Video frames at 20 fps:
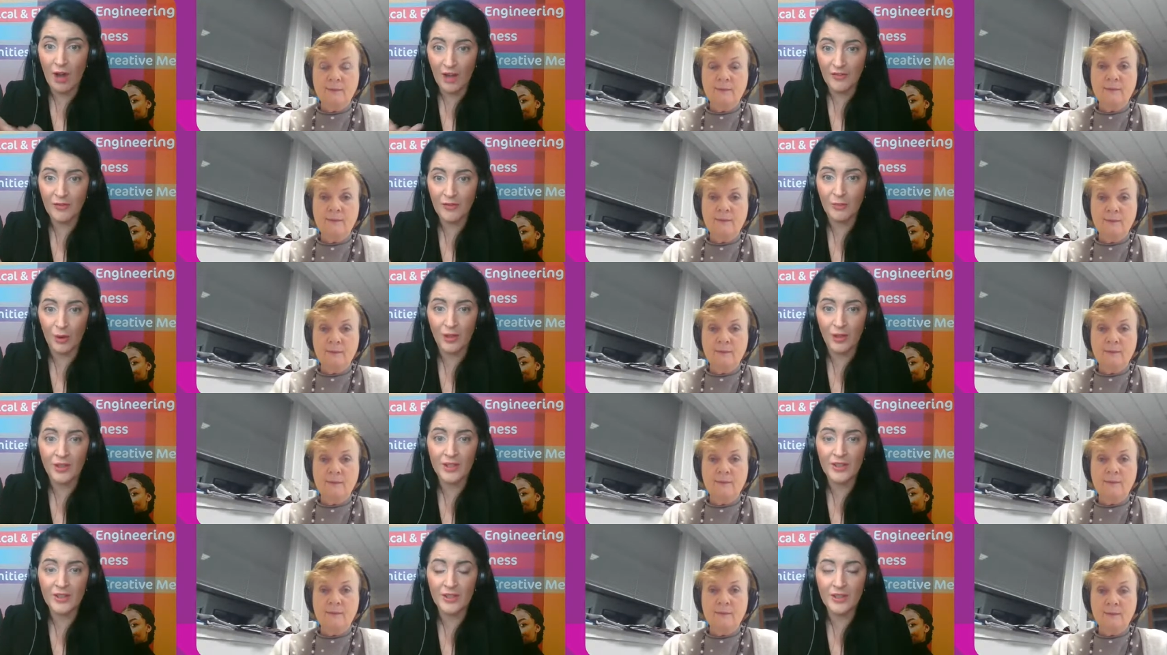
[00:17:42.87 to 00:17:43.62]
Speaker 1: are often
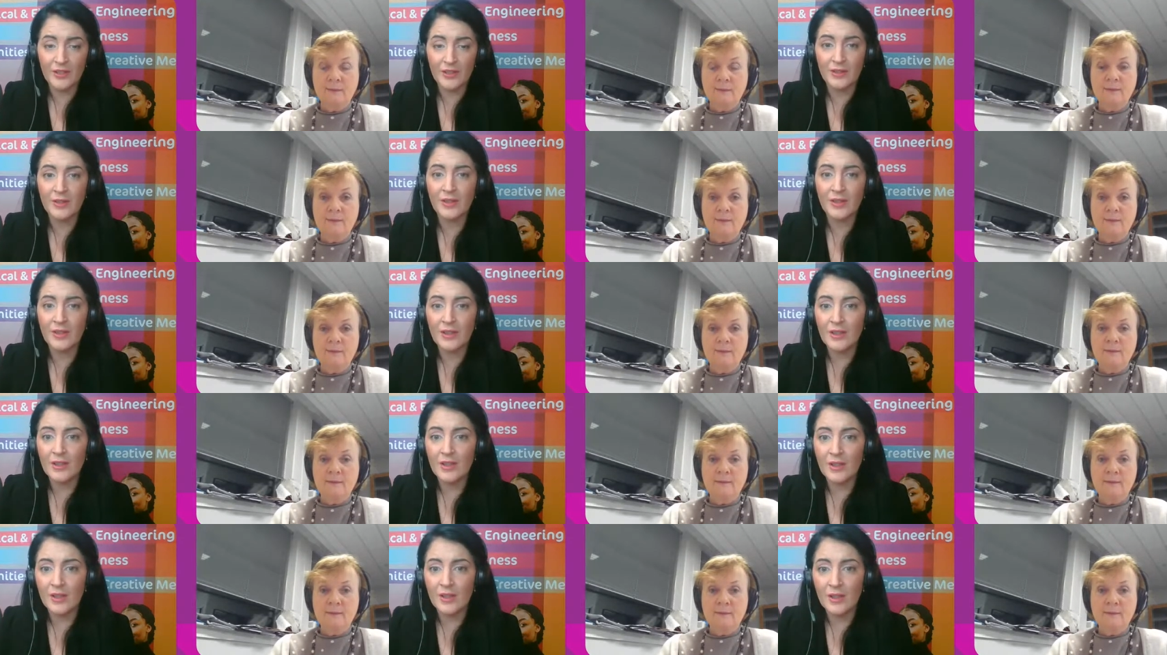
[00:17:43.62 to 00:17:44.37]
working on.
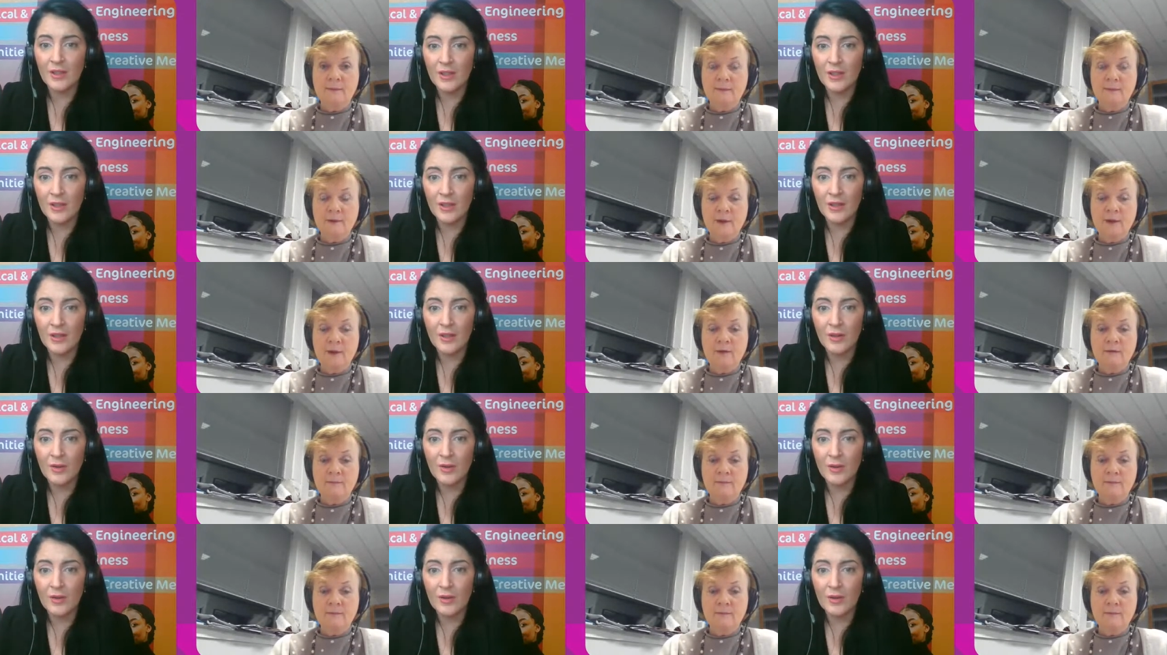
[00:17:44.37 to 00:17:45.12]

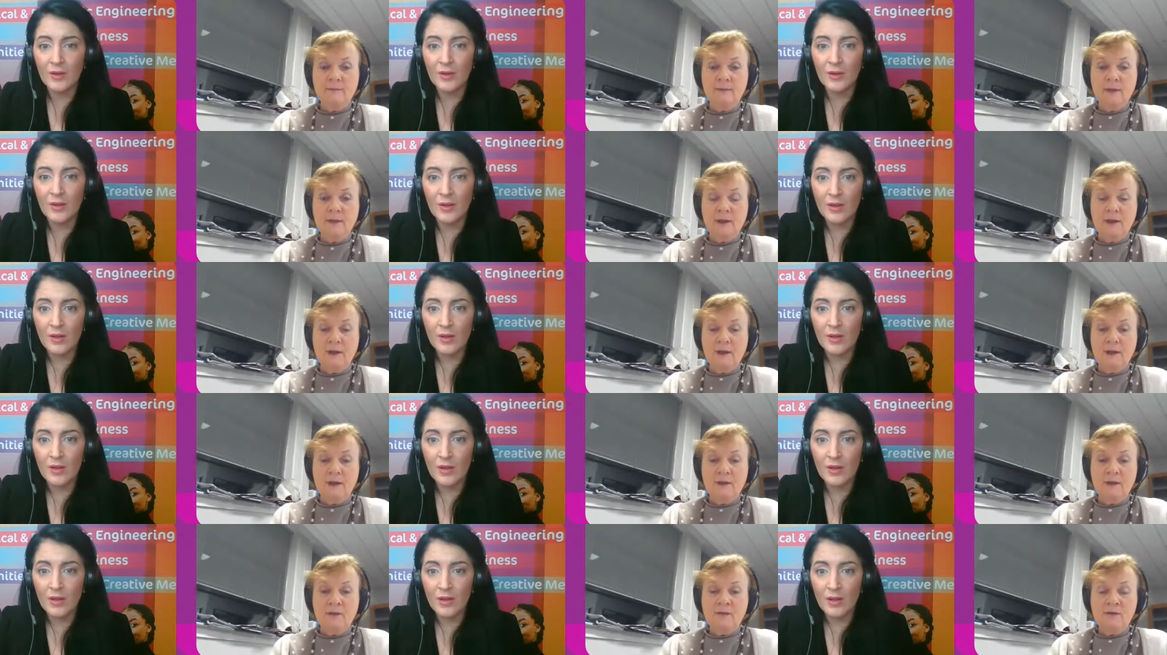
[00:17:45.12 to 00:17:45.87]
Speaker 2: Yeah,
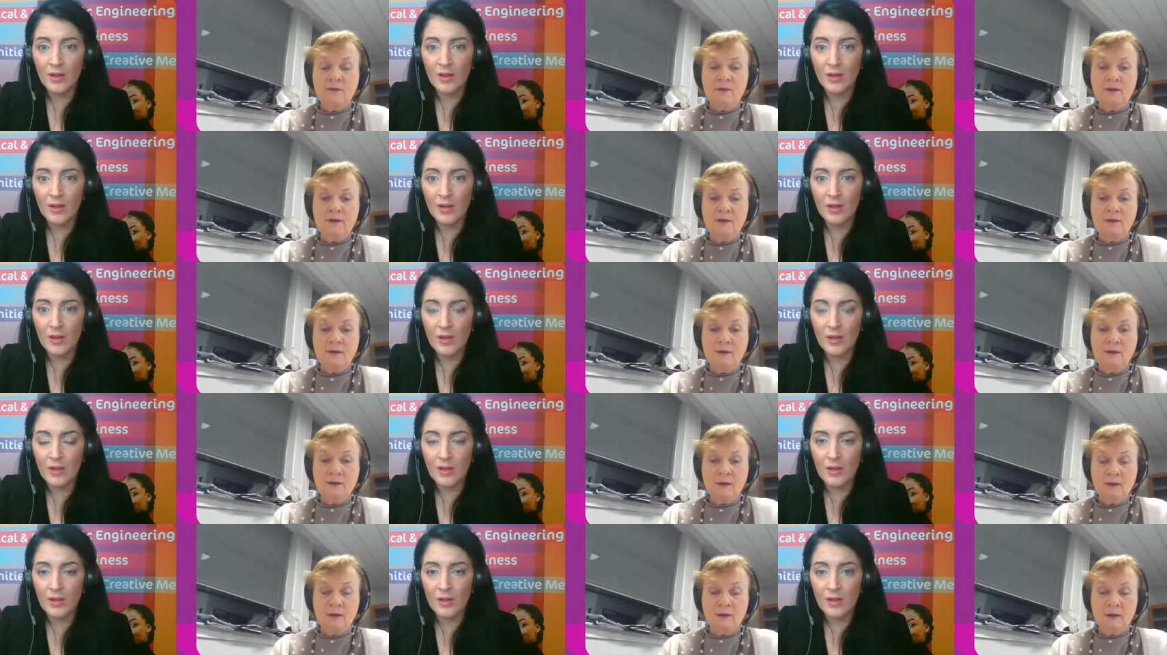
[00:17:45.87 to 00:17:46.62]
and
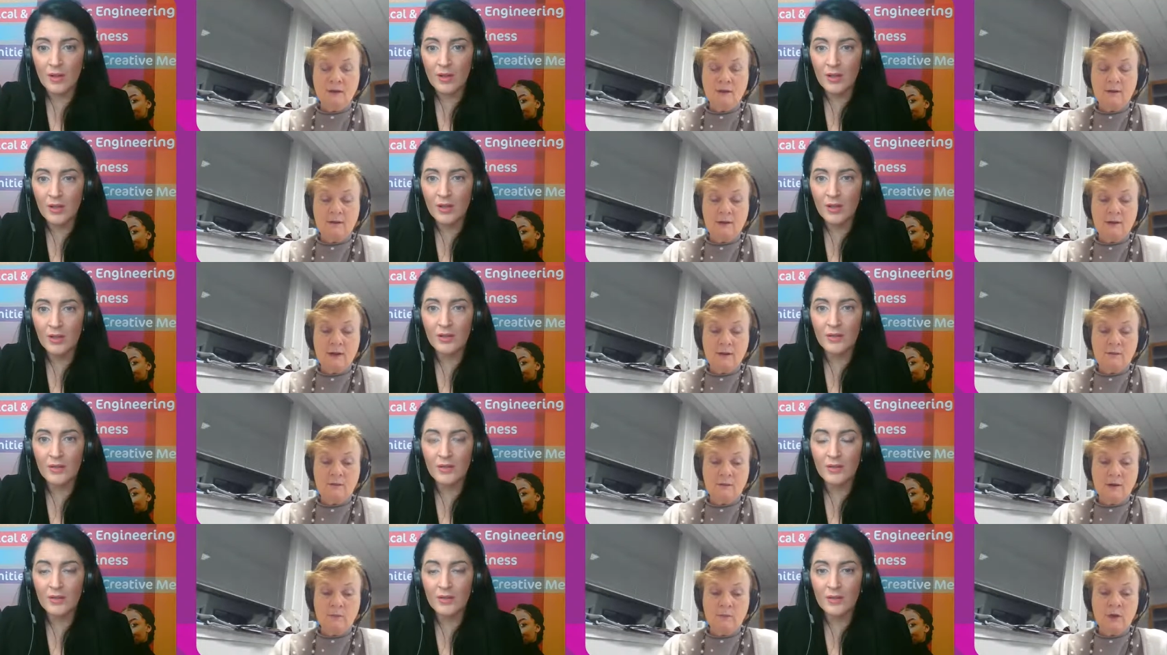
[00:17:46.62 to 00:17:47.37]
uh,
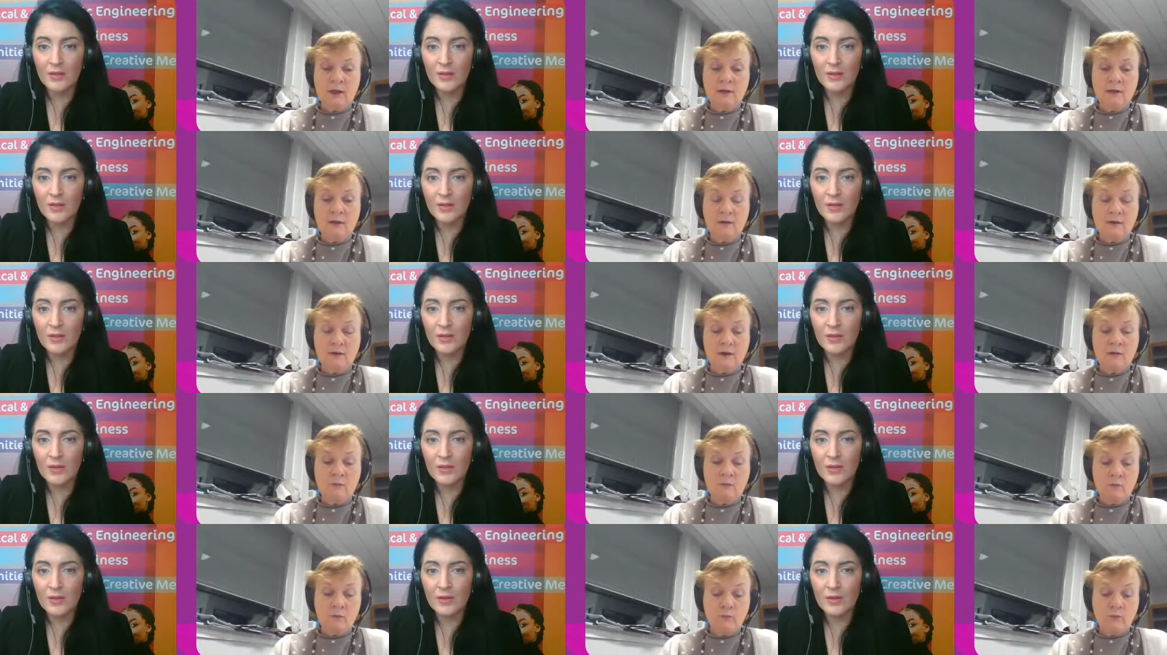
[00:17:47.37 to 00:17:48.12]
yeah, I mean,
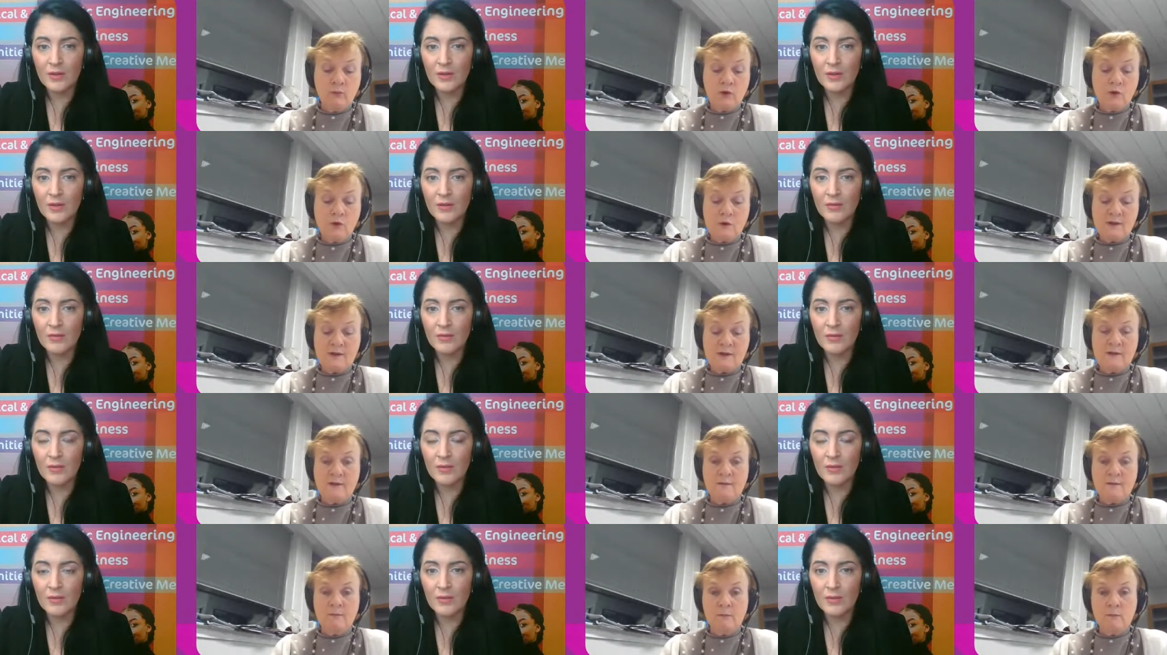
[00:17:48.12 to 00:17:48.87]
the
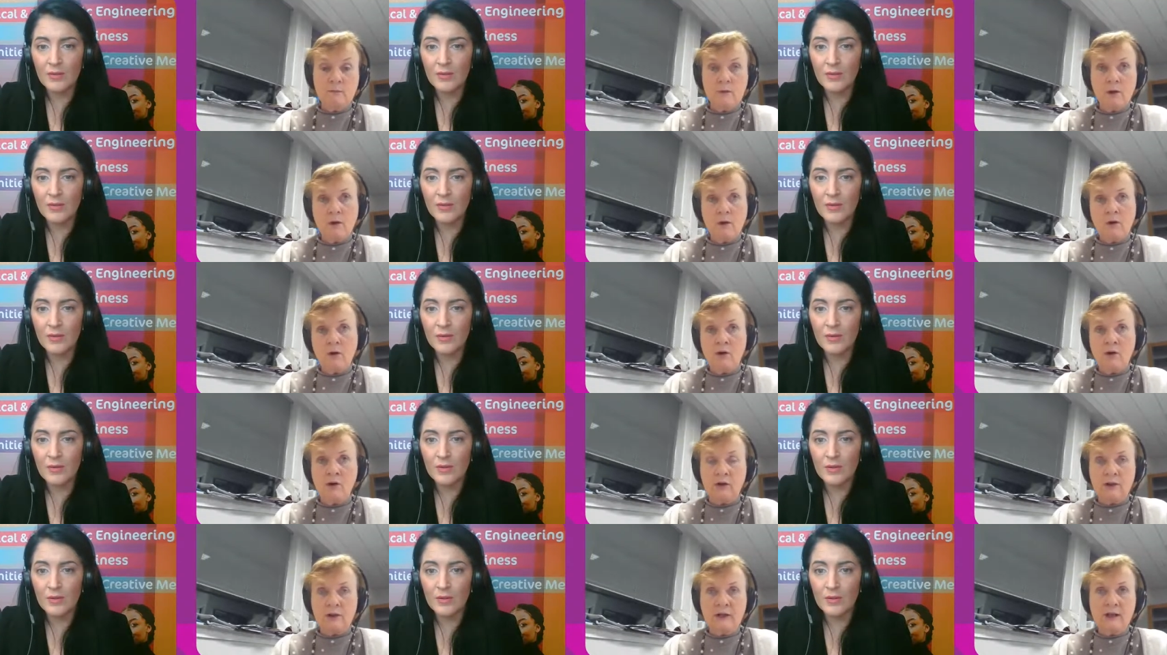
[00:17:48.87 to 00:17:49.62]
courses
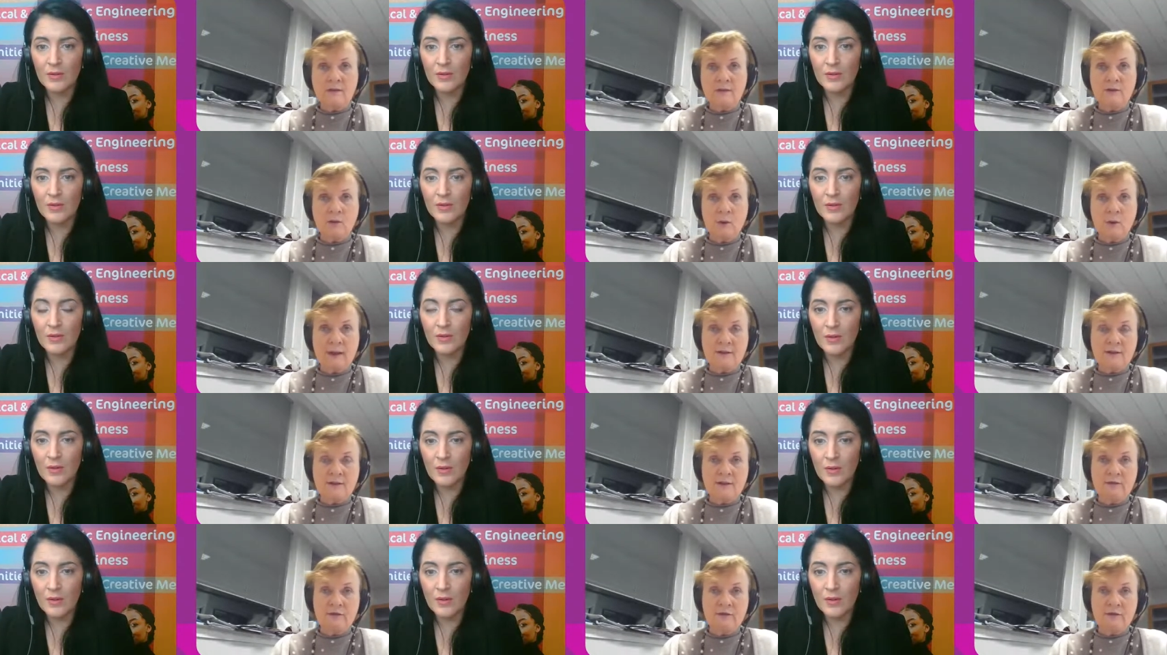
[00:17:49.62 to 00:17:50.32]
organised quite